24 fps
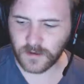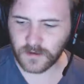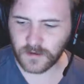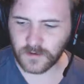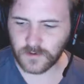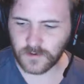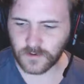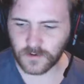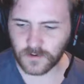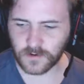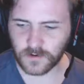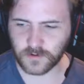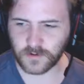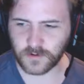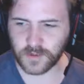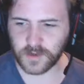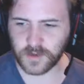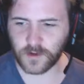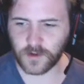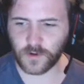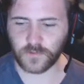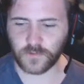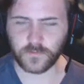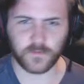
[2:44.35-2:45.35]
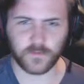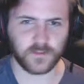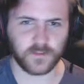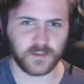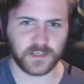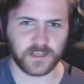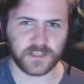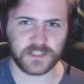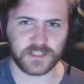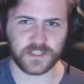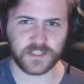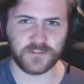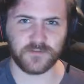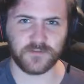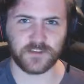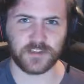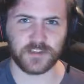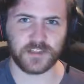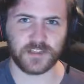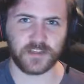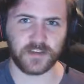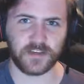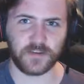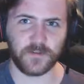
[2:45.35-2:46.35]
or like overly
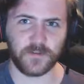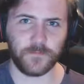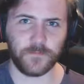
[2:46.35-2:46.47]
citrusy,